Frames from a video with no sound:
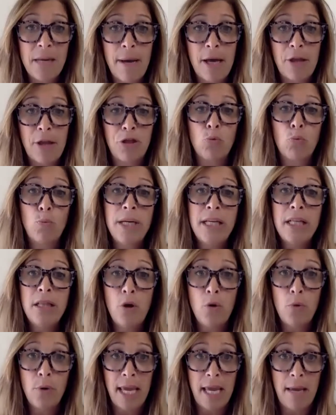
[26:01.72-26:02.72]
about, the
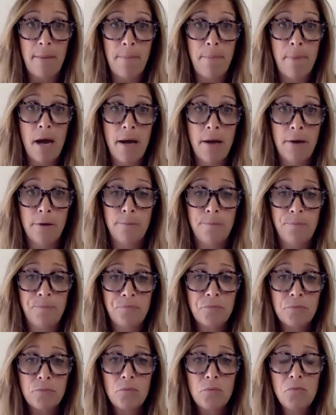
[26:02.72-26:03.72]
relocate pile.
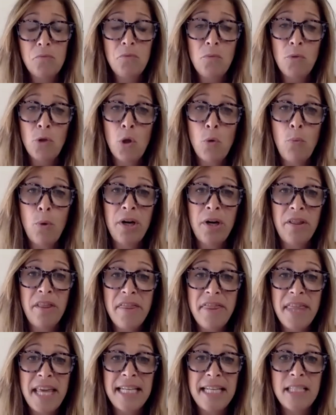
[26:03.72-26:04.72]
What are
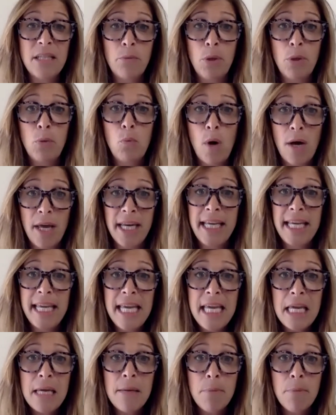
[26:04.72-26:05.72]
the things that we want to
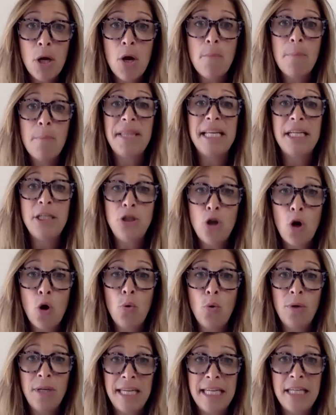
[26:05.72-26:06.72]
keep, but they
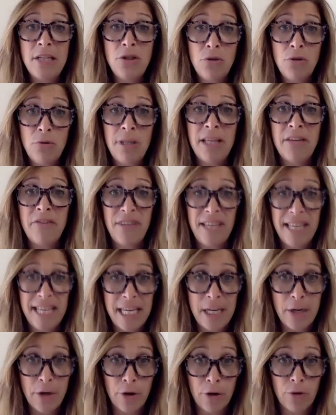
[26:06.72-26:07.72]
don't need to live
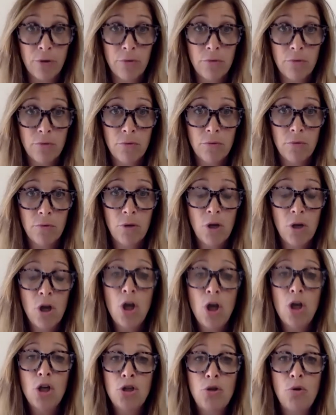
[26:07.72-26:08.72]
here?
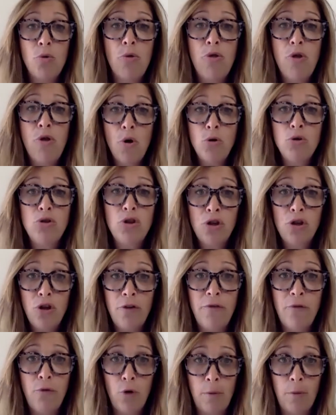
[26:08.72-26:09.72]
So those are
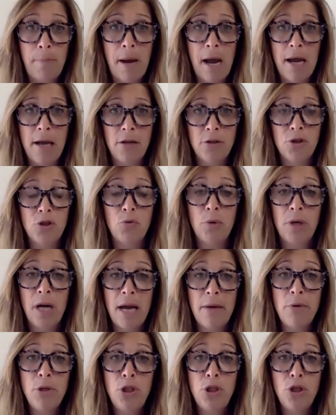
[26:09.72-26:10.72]
your four piles. So what
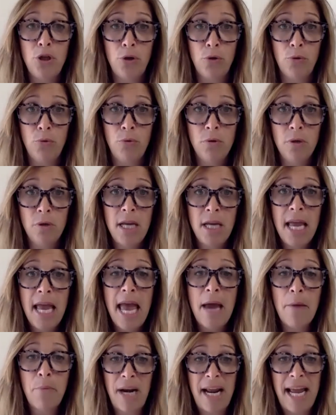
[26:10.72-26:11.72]
I would do,
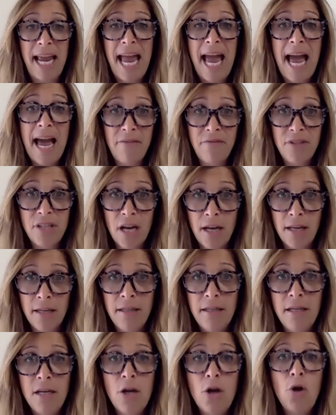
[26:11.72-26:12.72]
and what I have
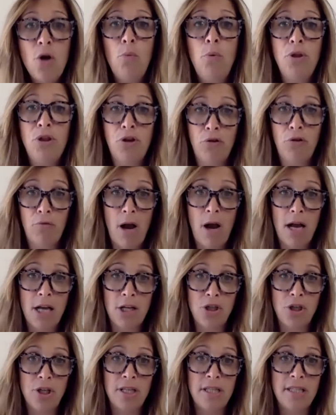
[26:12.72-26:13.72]
done with
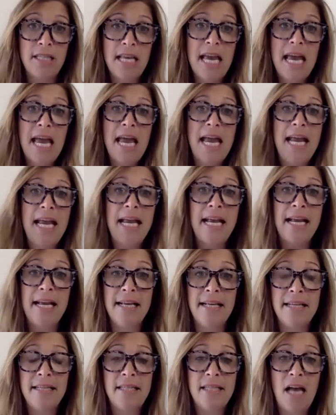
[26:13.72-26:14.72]
garages,
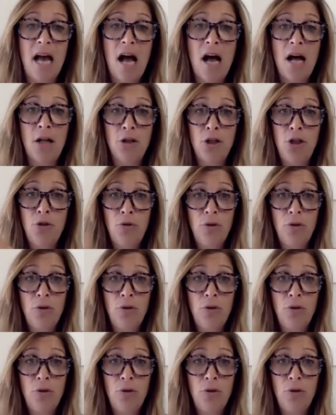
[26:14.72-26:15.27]
is I